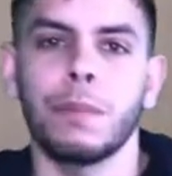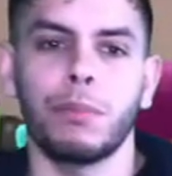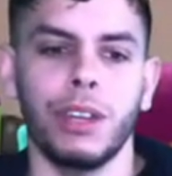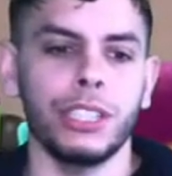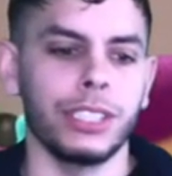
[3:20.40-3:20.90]

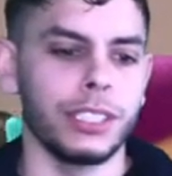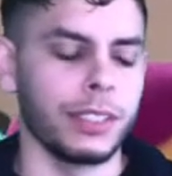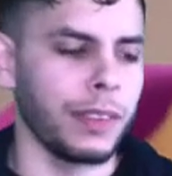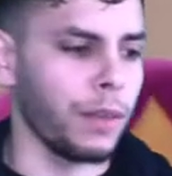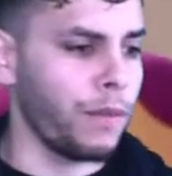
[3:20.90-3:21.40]
impressions.
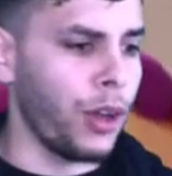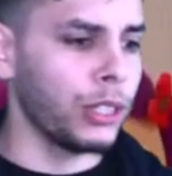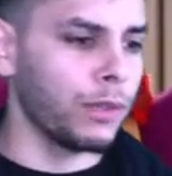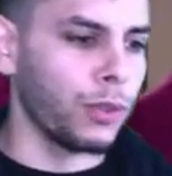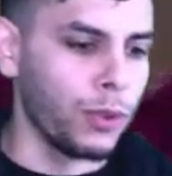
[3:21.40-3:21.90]
I think,
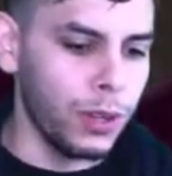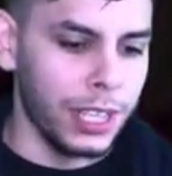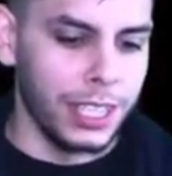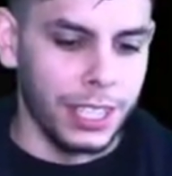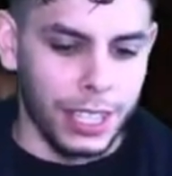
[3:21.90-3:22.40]
first of all,
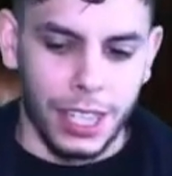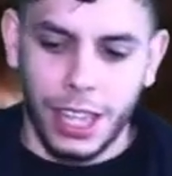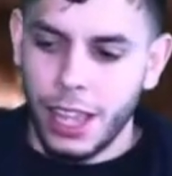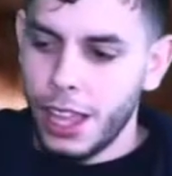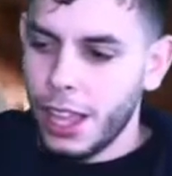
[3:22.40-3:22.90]

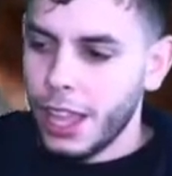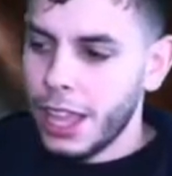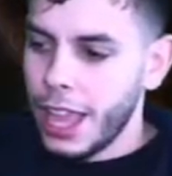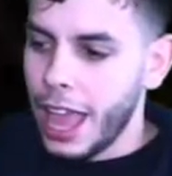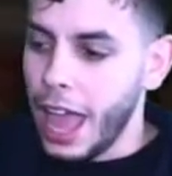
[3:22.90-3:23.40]

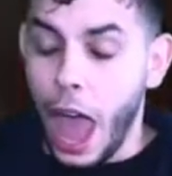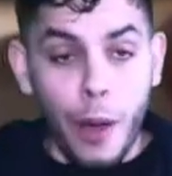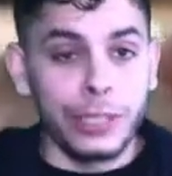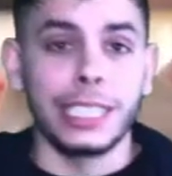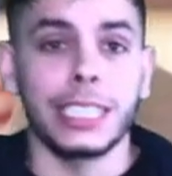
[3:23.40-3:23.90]

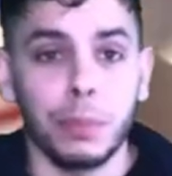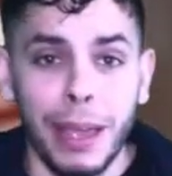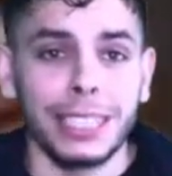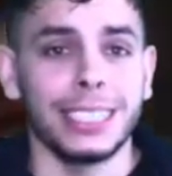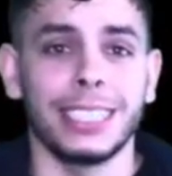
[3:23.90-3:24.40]
I was
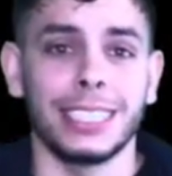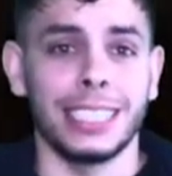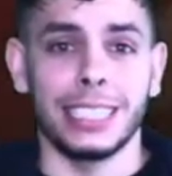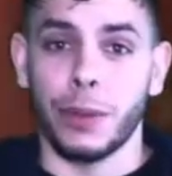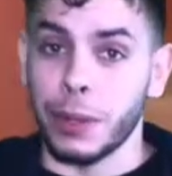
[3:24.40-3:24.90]
expecting to
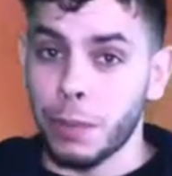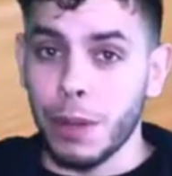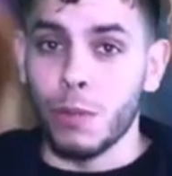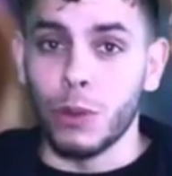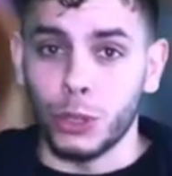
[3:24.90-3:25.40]
see something a
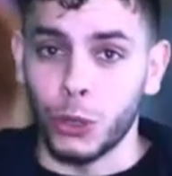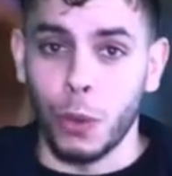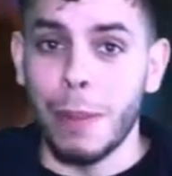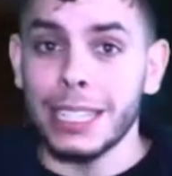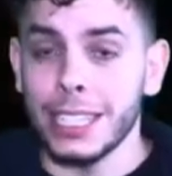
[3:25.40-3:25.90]
more
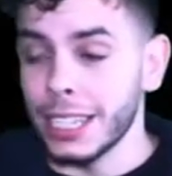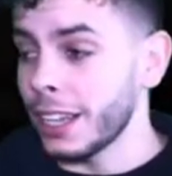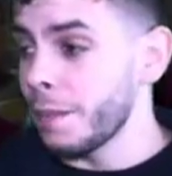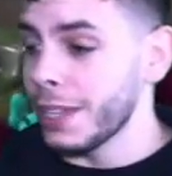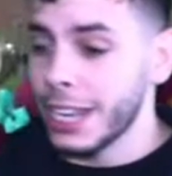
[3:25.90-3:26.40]

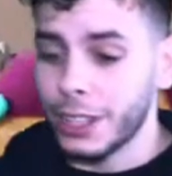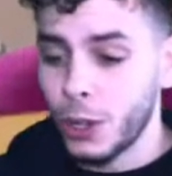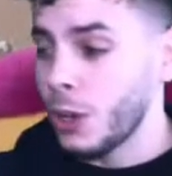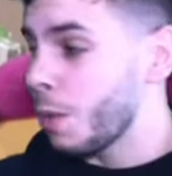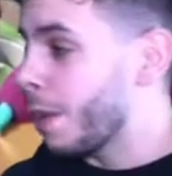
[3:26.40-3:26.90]
traumatic. I mean, I
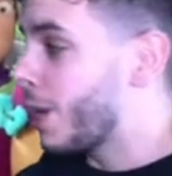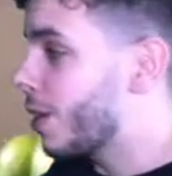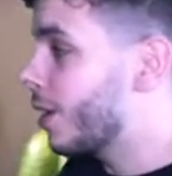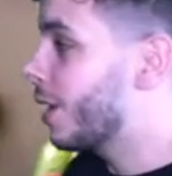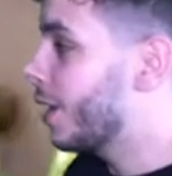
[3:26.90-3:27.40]
don't know about...